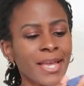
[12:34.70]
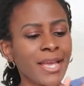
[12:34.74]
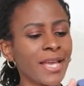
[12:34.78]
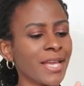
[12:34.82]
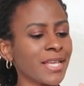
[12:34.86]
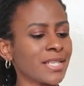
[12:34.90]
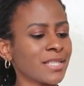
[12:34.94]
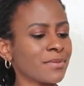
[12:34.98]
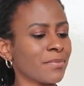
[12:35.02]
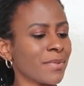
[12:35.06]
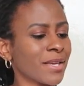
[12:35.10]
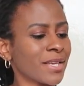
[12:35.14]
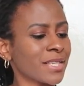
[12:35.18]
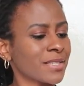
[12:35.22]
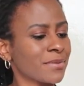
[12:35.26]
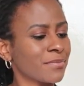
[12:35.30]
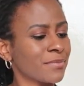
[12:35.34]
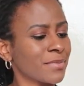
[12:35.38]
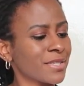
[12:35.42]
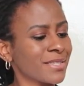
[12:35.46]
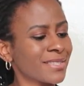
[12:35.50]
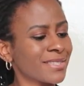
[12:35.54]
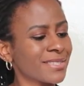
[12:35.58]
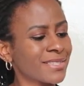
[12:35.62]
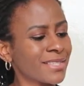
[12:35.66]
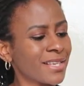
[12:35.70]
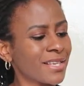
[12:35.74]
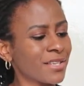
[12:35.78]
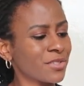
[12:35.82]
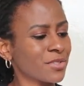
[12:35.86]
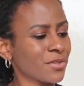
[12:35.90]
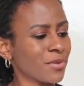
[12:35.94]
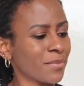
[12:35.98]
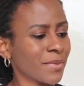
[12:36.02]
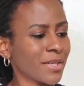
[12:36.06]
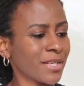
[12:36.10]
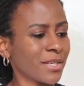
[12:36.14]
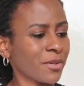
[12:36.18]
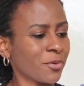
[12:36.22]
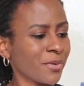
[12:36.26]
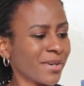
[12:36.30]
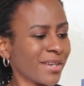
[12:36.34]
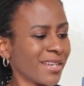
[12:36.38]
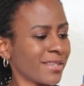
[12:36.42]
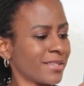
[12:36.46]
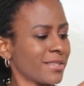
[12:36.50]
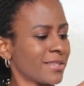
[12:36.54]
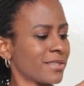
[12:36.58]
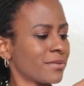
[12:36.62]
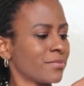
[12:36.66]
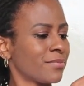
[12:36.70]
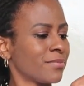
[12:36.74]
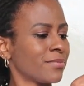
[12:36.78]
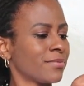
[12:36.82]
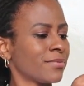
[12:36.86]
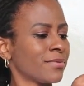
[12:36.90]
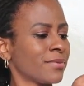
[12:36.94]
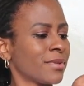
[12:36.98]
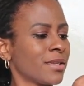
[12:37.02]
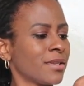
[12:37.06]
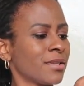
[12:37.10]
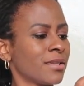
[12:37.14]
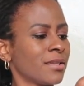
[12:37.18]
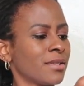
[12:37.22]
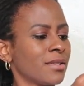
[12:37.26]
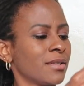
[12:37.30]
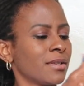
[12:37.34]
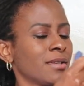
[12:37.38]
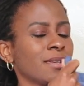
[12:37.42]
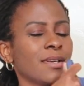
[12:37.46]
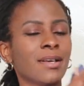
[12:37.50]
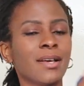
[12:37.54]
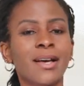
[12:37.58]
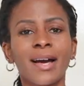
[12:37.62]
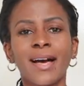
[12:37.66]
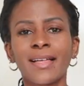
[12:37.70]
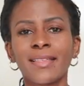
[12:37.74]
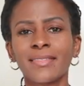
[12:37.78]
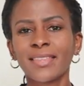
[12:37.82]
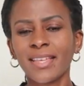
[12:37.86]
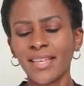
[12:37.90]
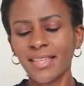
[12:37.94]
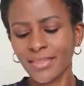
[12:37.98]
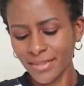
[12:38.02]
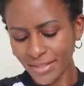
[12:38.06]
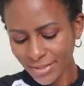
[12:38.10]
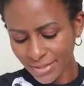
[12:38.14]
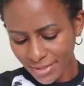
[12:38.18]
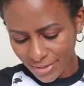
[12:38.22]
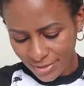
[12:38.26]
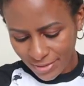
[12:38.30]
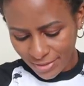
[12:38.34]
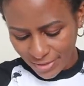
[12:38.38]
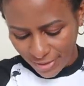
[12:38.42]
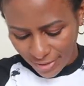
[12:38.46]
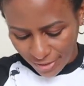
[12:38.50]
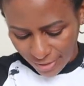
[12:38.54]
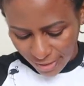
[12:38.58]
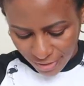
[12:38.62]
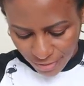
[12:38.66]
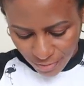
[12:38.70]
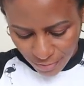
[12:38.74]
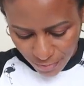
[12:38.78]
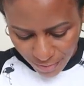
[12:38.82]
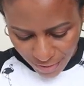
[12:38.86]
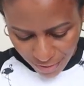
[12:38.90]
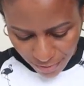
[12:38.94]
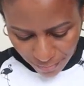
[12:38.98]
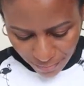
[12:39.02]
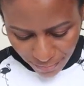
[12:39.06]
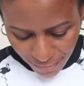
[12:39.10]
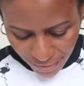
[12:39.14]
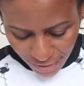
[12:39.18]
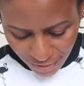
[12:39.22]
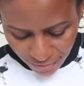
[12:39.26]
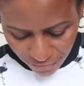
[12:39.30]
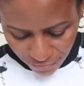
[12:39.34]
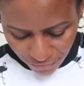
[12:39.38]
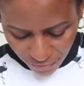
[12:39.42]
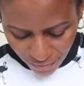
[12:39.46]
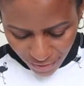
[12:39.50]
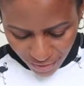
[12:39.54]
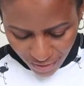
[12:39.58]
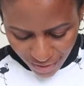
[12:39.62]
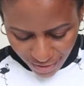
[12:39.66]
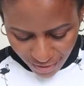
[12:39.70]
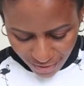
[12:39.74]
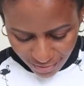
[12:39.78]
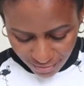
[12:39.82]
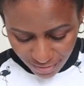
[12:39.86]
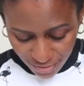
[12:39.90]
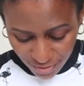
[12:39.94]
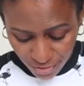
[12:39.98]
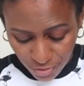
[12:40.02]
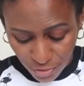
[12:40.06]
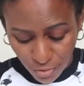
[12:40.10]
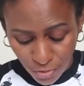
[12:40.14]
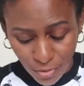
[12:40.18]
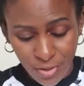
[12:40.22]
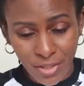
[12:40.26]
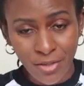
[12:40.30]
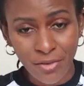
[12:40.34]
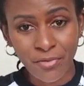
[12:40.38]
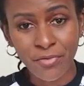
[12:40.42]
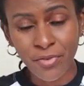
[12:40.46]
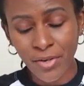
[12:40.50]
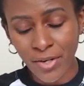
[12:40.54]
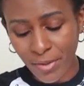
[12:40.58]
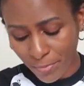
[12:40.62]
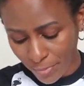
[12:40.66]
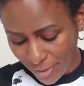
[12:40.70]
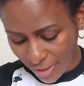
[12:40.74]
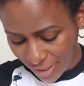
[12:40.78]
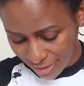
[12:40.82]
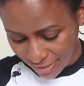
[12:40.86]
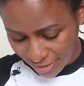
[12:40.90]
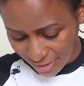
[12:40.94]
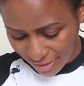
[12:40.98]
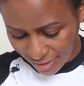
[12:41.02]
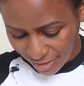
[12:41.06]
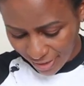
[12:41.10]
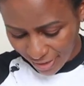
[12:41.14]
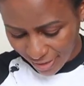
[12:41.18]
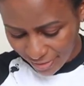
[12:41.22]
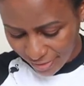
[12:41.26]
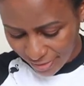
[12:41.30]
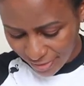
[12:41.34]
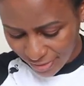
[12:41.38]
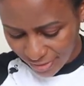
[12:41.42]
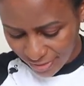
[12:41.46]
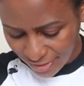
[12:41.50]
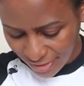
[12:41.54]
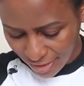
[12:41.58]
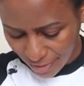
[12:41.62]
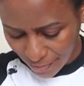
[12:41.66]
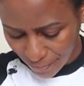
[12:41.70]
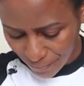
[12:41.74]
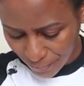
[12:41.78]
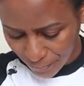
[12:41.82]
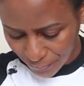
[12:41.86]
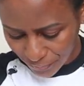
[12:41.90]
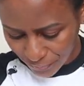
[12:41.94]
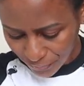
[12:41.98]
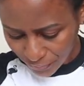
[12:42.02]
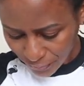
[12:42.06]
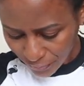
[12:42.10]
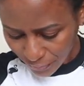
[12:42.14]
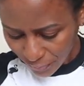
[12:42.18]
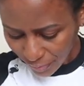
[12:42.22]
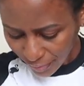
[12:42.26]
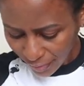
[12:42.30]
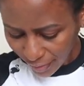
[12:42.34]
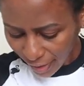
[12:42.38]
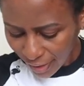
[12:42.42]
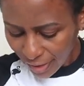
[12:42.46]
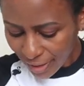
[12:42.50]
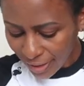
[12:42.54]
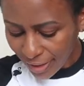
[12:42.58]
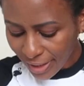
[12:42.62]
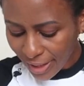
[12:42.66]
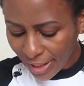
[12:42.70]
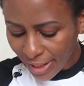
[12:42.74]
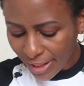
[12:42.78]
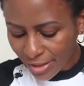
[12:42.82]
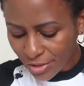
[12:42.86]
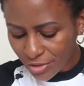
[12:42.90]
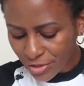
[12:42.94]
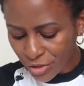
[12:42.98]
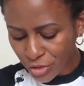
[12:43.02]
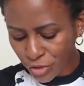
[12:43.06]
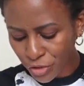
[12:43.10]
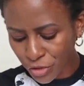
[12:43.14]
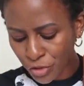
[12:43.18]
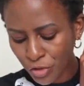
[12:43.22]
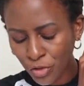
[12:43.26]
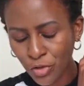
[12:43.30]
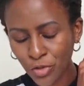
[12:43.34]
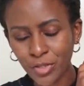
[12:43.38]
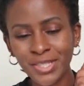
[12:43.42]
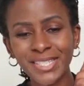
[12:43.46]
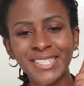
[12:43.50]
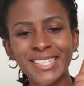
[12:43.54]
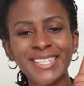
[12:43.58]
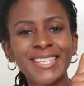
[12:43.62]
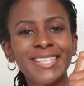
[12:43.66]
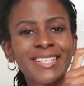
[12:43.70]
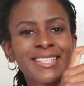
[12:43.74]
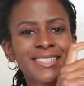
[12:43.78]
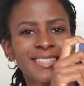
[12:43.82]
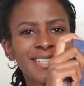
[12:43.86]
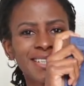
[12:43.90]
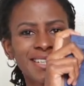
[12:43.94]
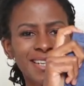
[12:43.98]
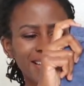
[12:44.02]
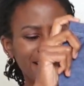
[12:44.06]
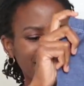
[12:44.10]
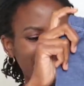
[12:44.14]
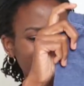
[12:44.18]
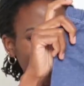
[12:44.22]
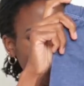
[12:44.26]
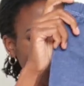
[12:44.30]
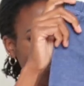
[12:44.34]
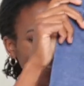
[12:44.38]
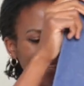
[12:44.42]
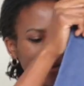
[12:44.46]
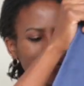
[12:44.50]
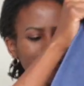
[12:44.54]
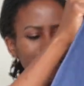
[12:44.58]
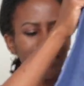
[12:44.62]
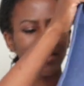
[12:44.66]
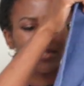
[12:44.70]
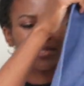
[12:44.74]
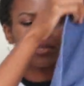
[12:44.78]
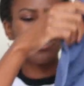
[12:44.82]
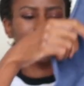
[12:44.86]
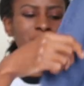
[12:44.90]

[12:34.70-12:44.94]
it makes me say so many words. And then this is the next one I made for her, and this is also a free pattern, and these are girls' Shortie leggings. They're meant